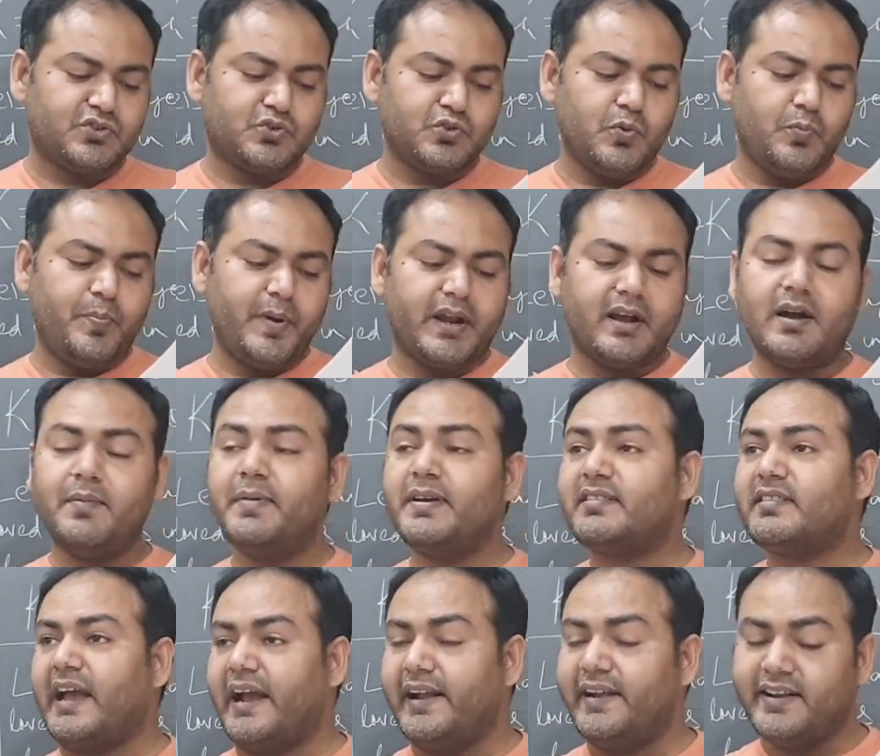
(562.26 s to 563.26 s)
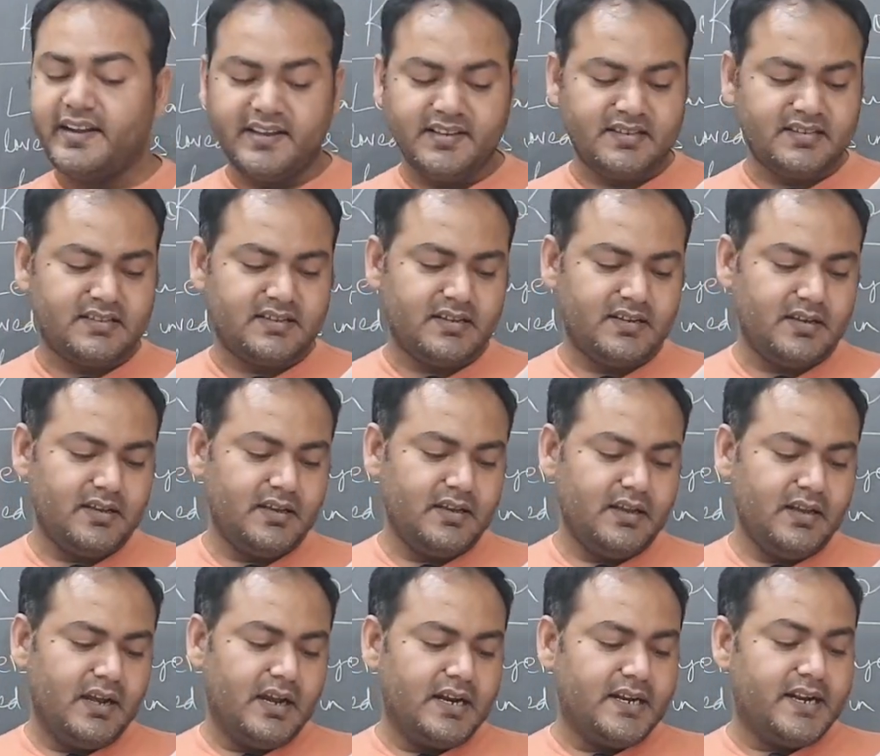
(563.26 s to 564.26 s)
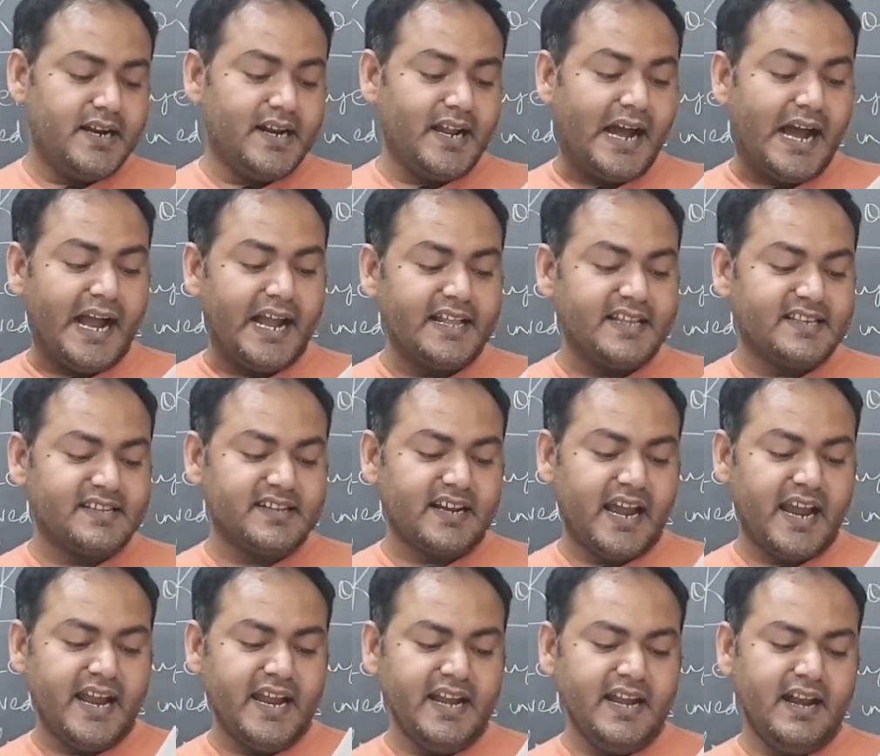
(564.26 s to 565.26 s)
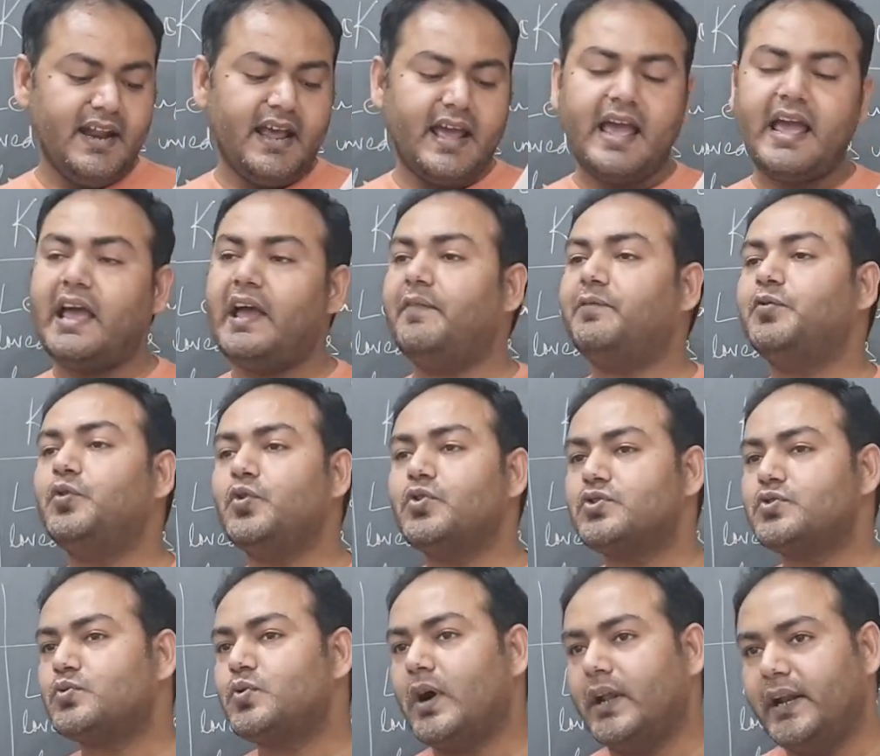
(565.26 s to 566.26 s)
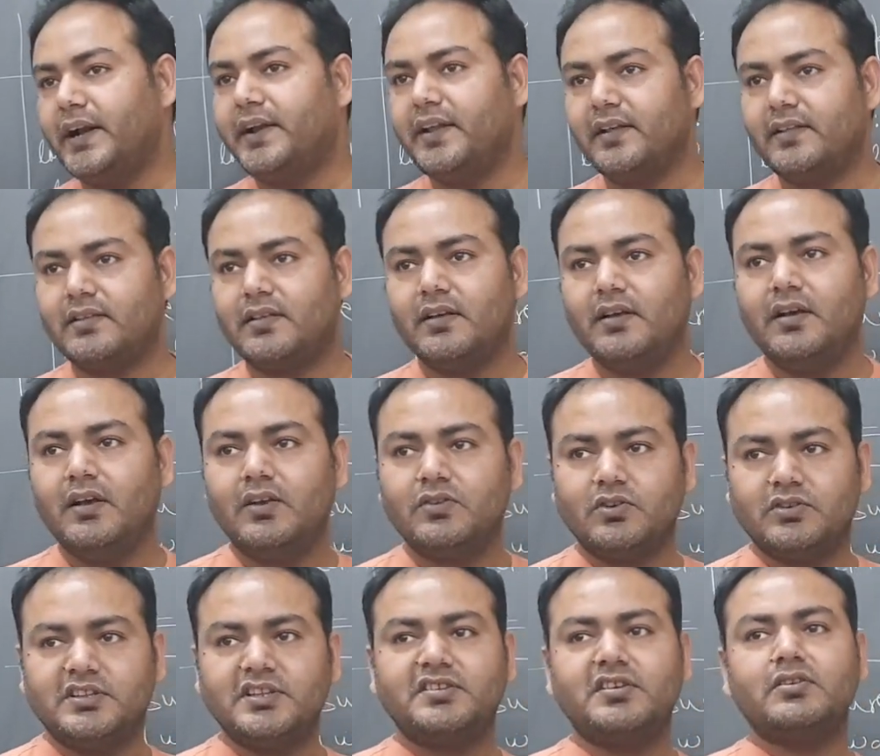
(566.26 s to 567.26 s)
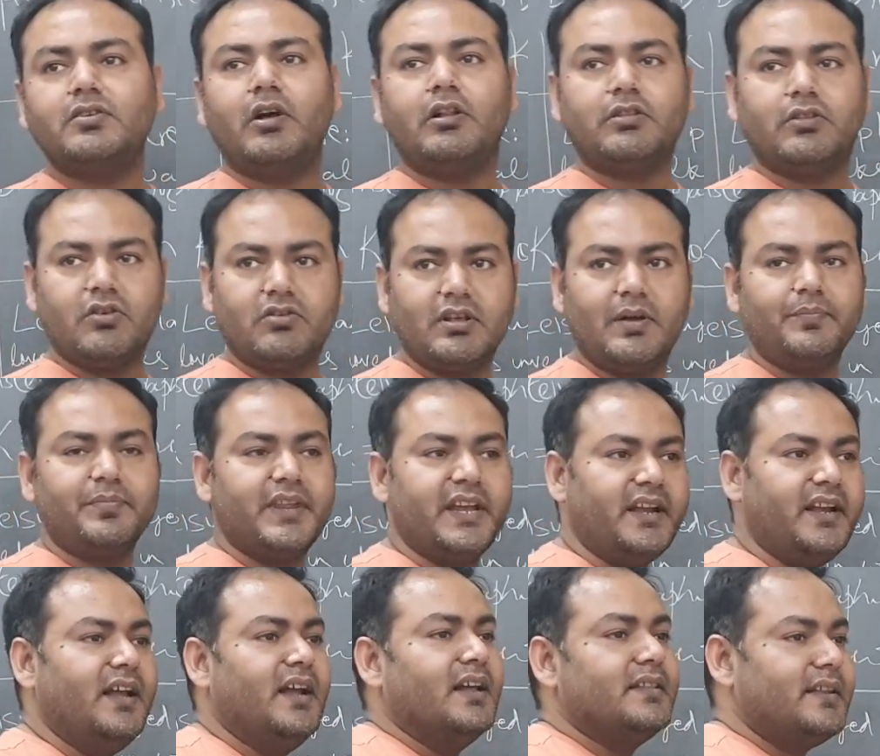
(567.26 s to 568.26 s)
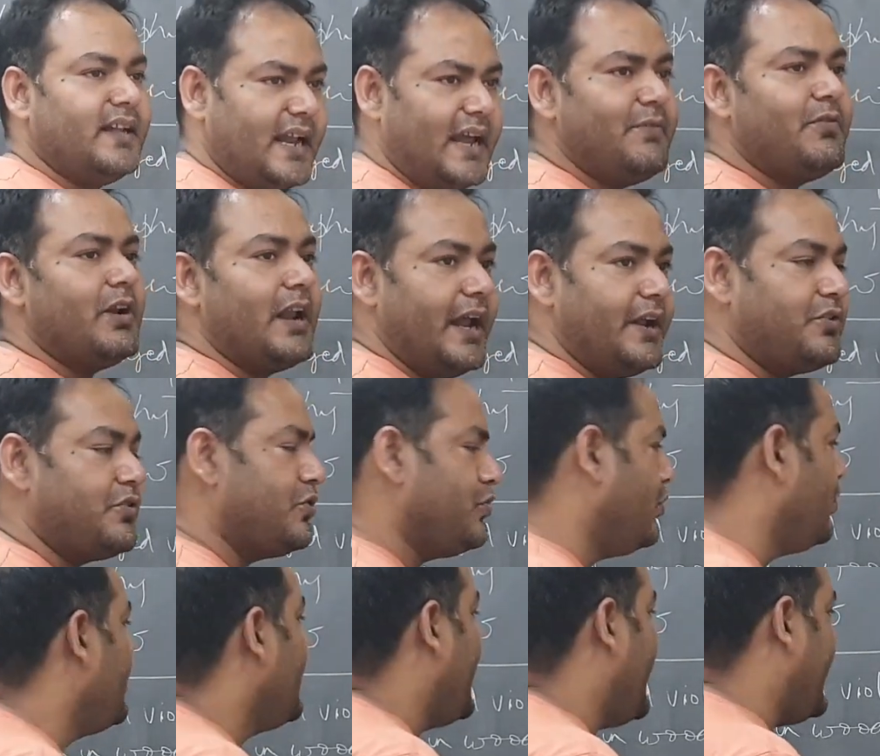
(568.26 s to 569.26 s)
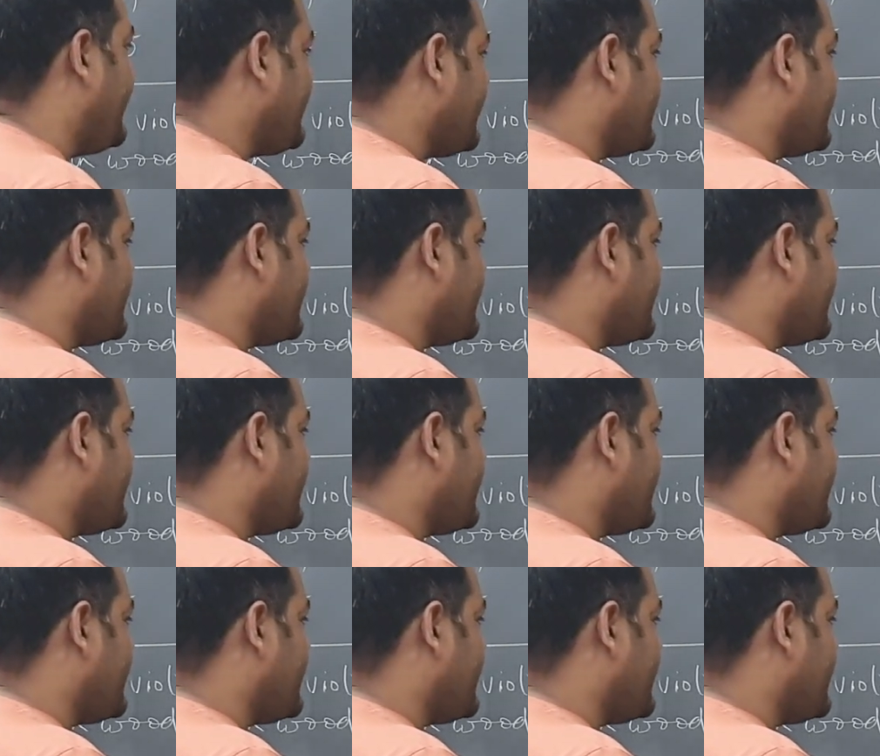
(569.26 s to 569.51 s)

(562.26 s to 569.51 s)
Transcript: to become a scientist. Did Einstein have those qualities? So this is also something that I would like to know as a